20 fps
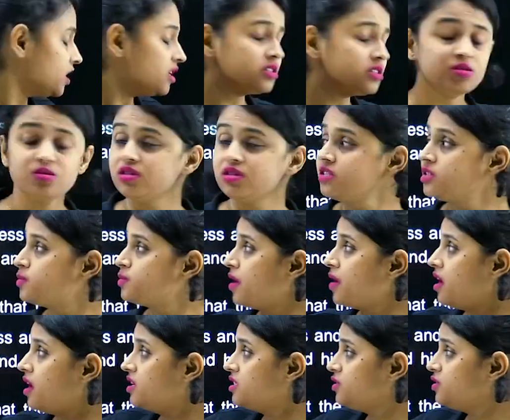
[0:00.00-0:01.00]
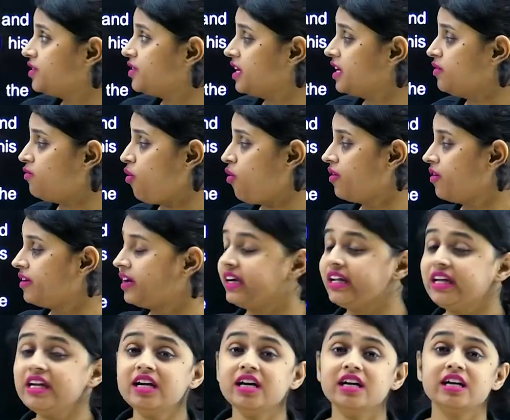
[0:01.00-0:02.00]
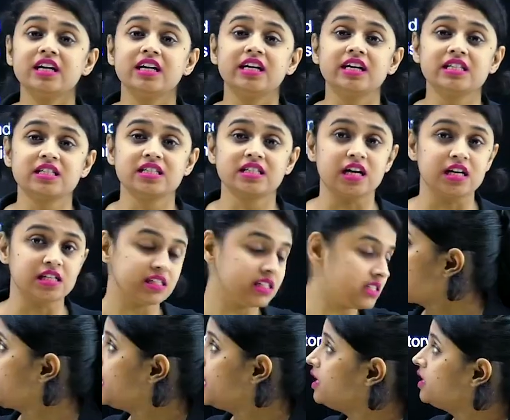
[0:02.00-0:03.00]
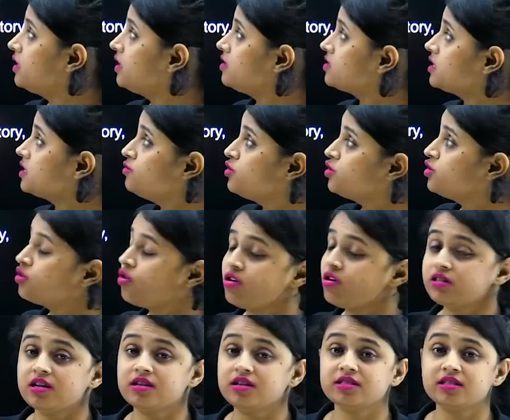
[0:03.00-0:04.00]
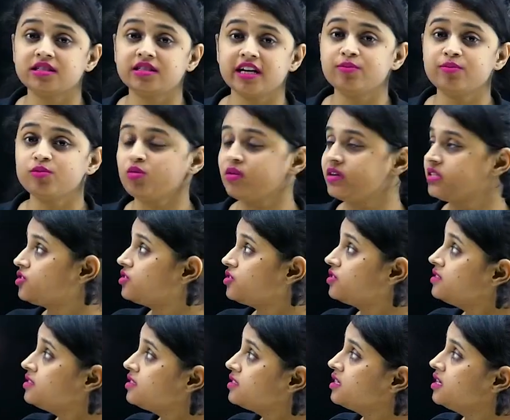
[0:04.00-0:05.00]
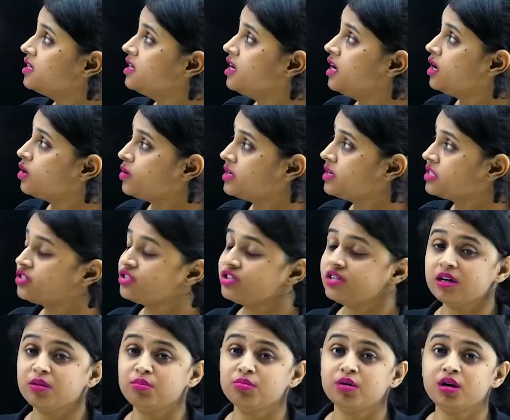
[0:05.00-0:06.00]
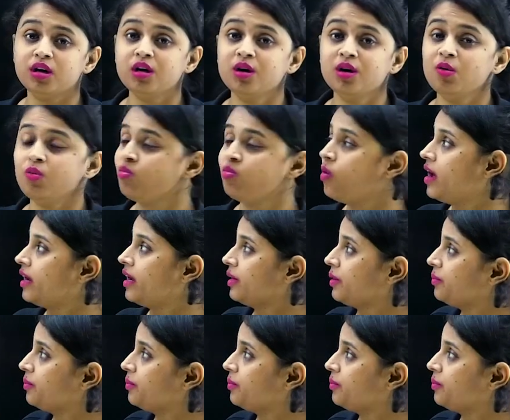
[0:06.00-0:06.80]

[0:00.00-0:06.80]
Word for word: So this part we have already discussed. Now some short answer type questions. Question number one.